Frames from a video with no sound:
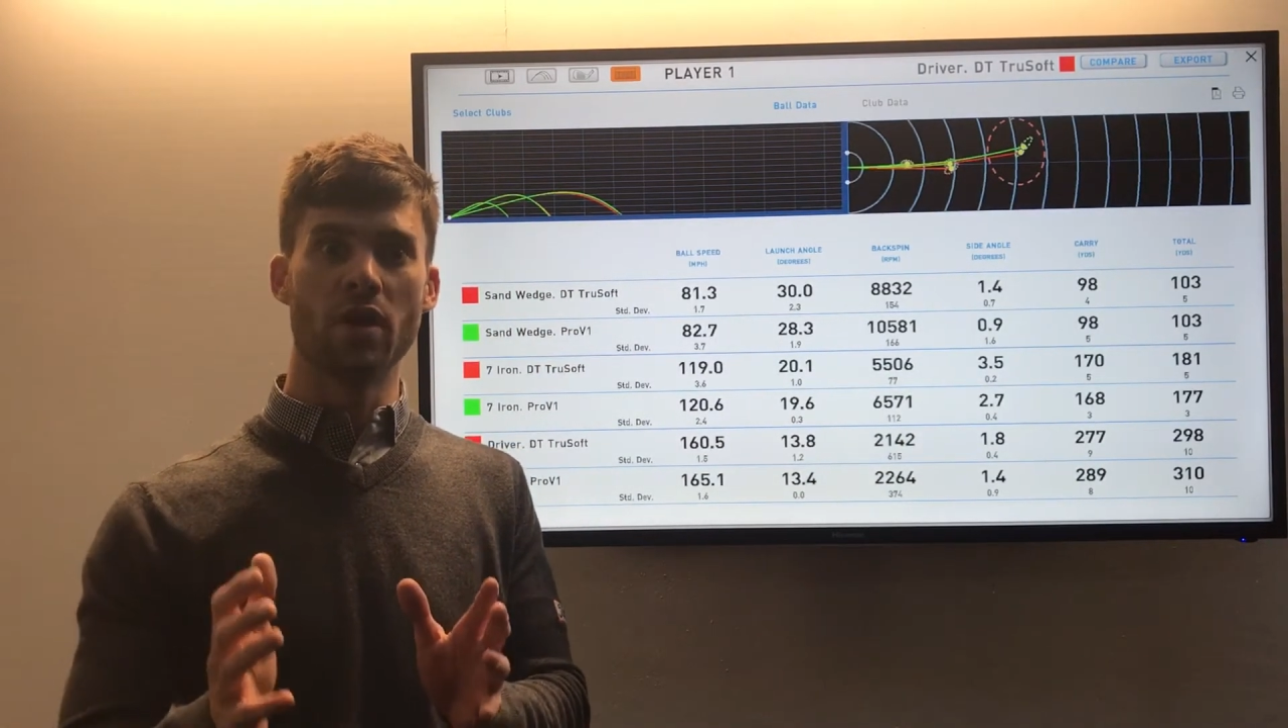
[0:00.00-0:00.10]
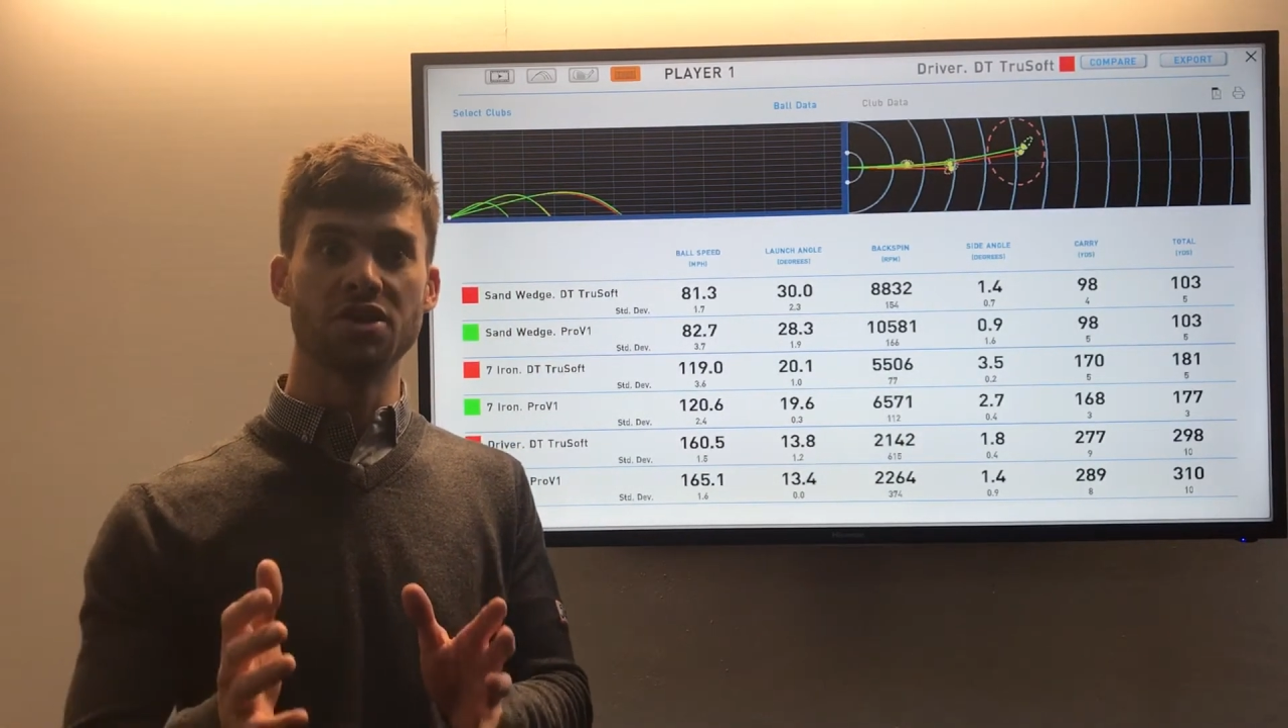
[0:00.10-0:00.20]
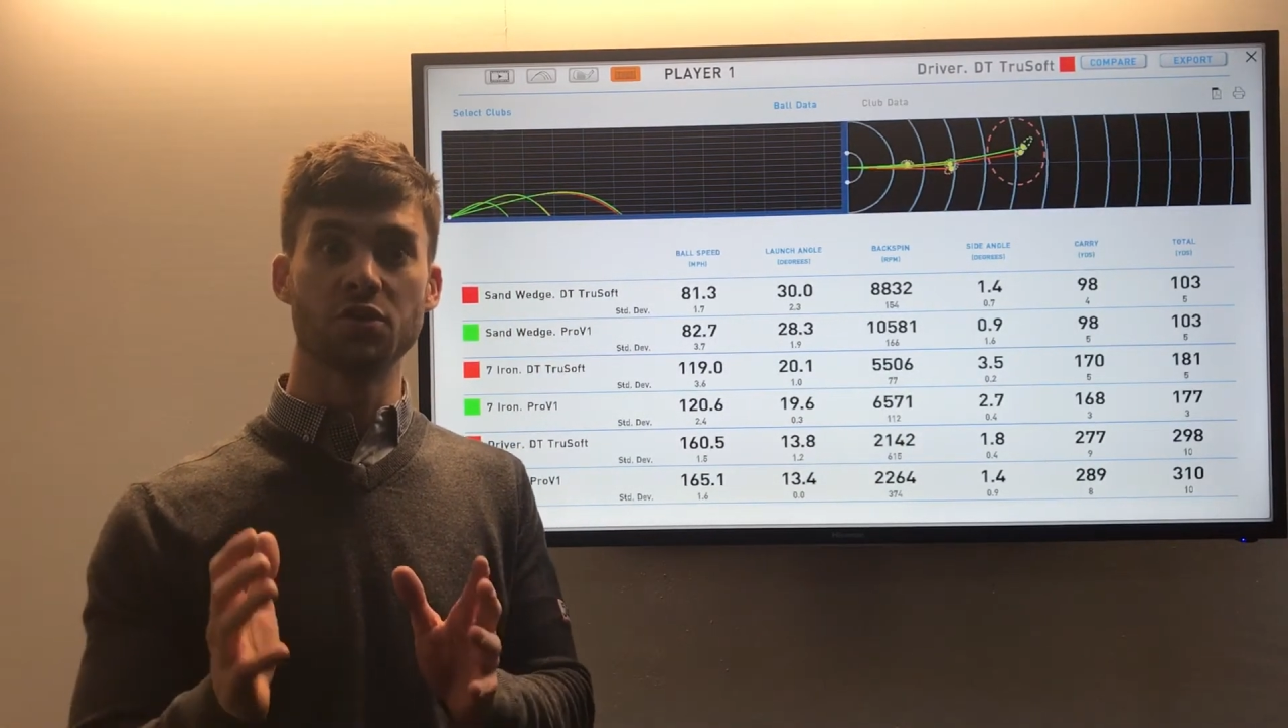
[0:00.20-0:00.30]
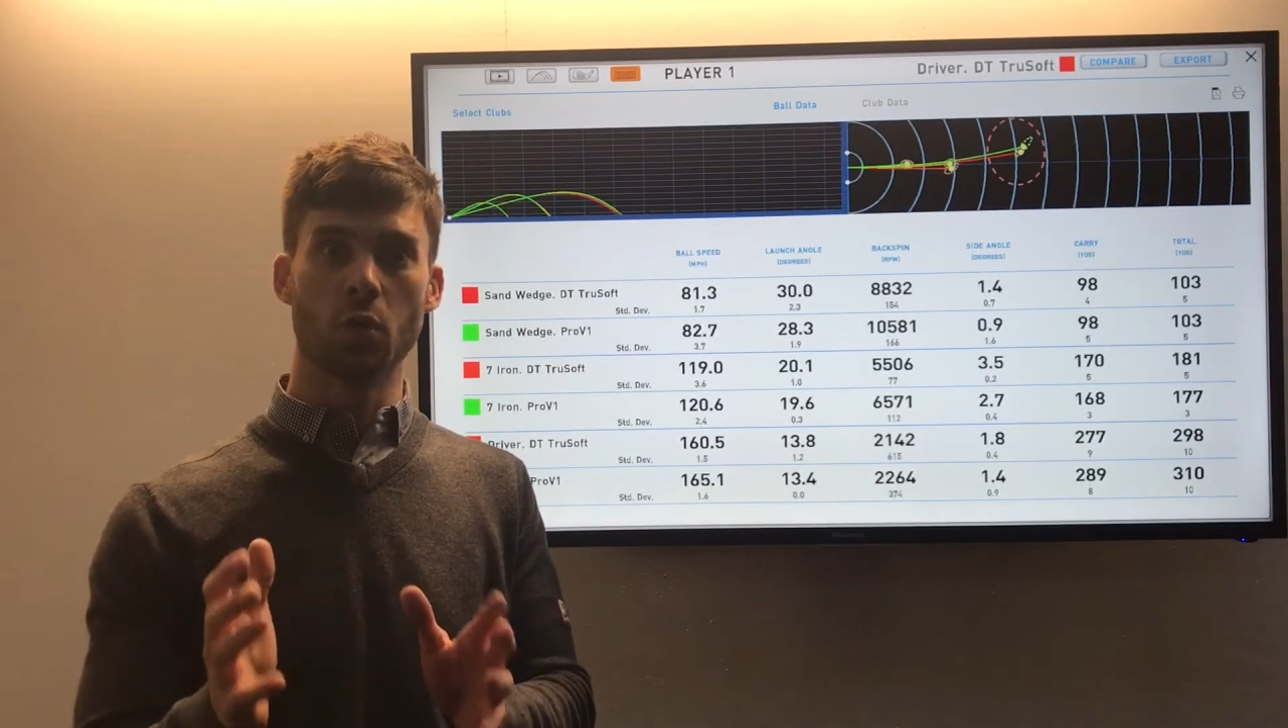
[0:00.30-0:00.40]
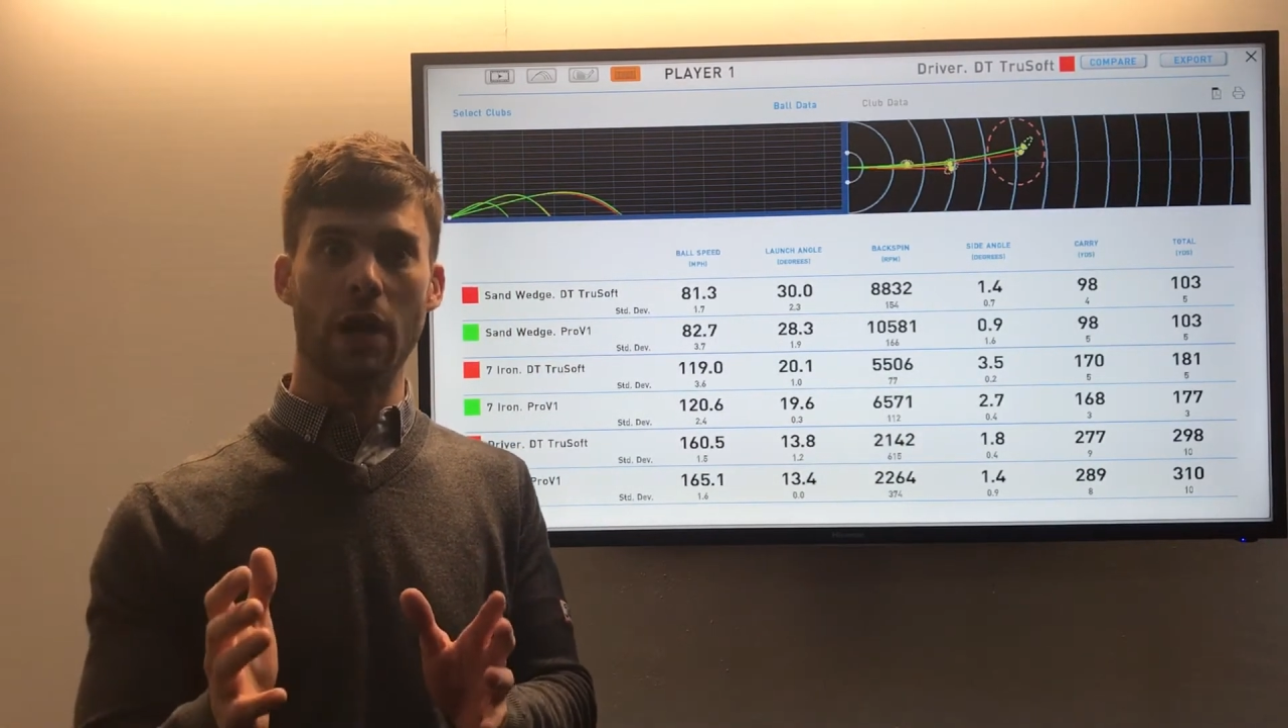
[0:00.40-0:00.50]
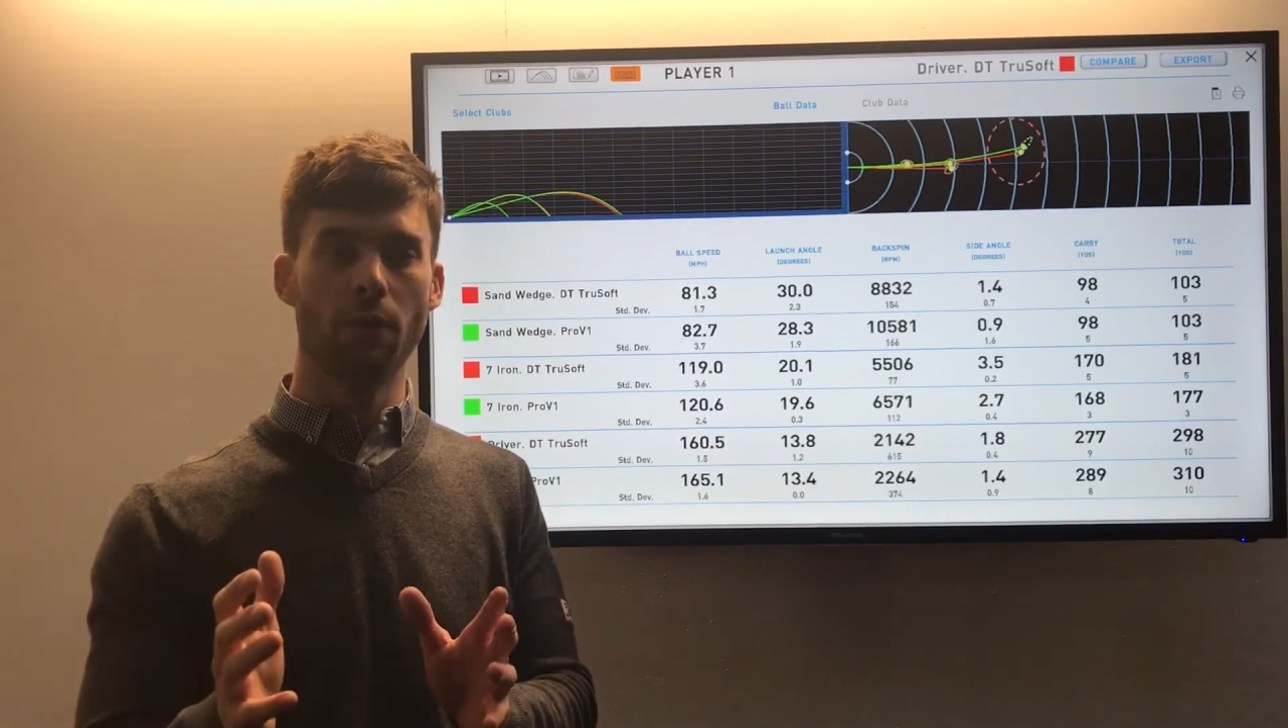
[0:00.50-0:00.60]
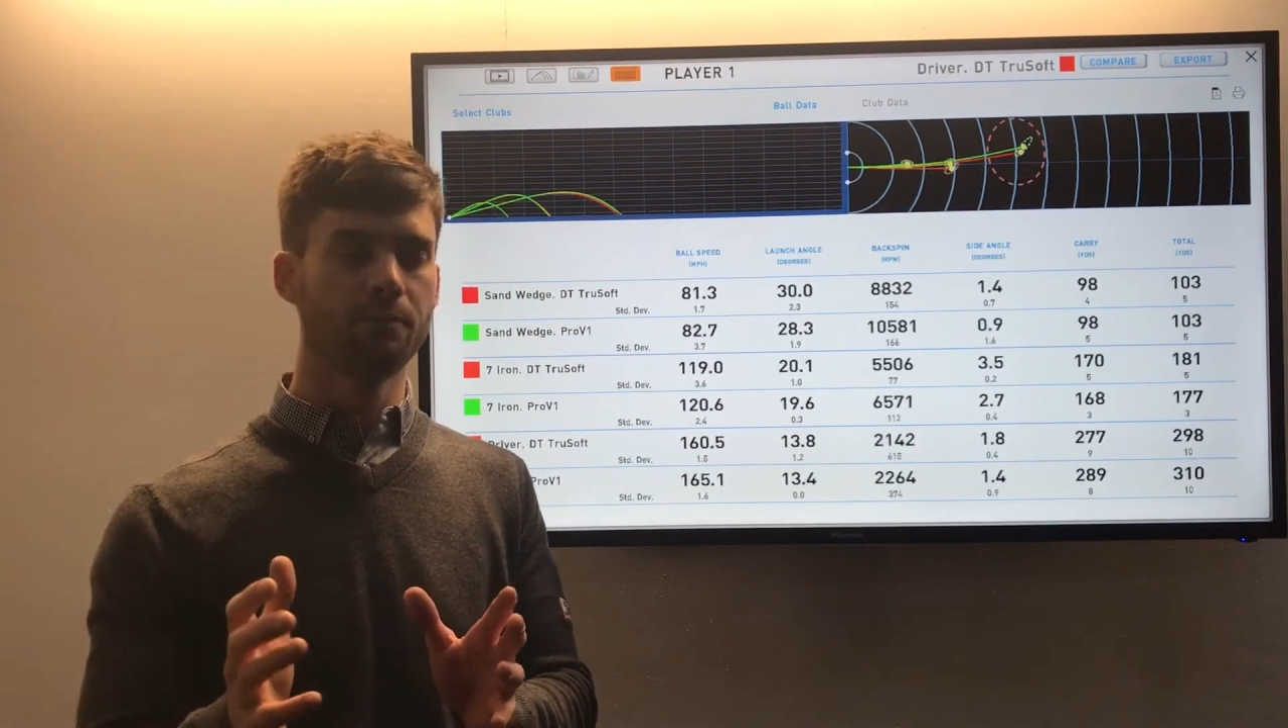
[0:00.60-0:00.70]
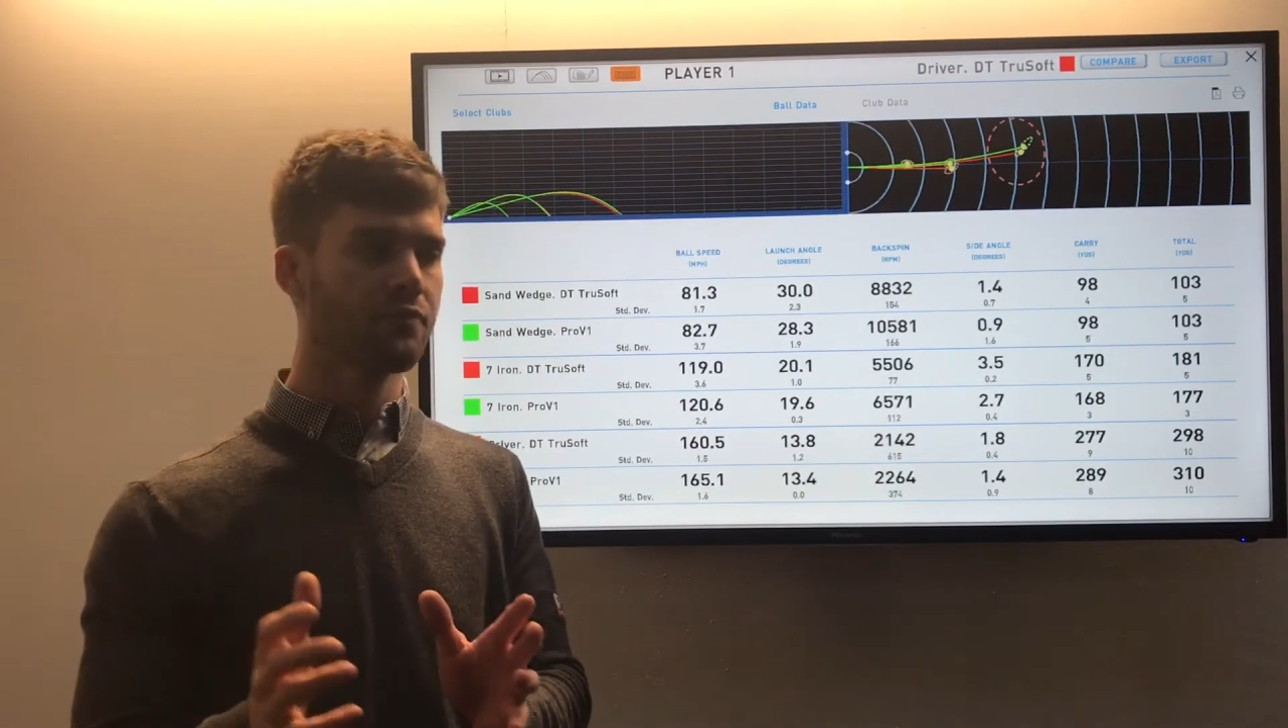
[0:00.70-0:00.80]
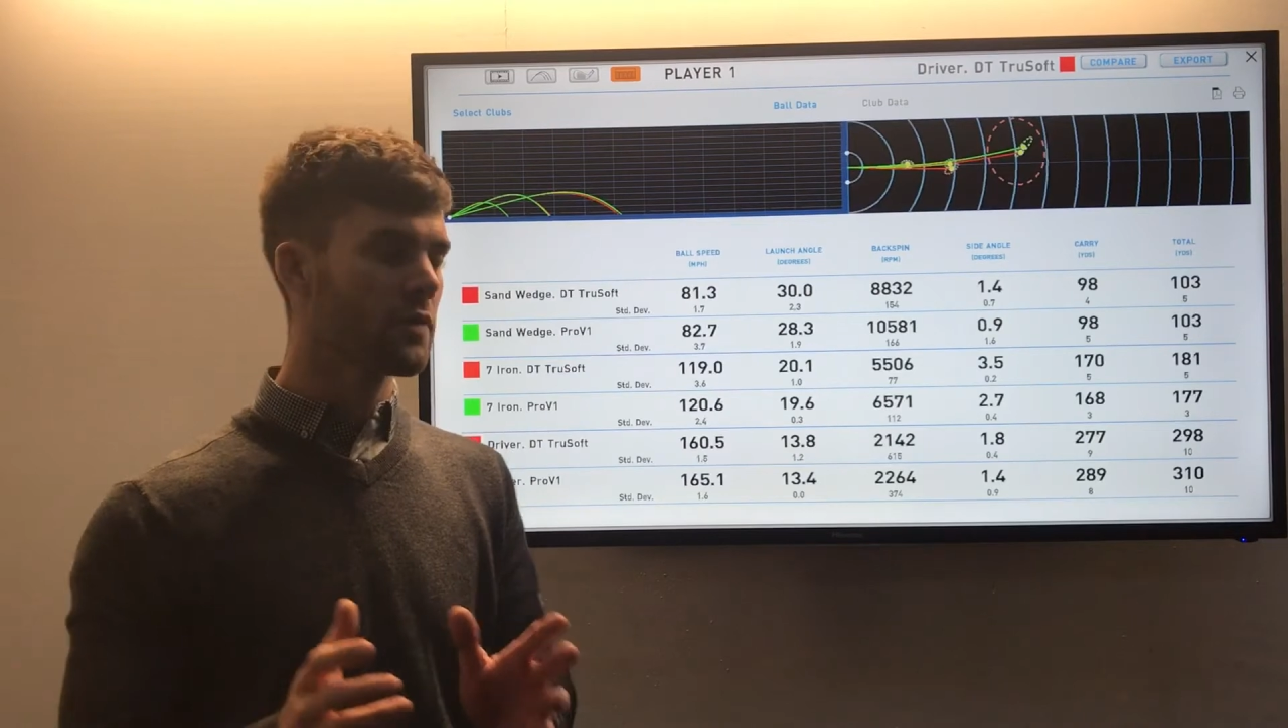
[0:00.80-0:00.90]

wedge as well.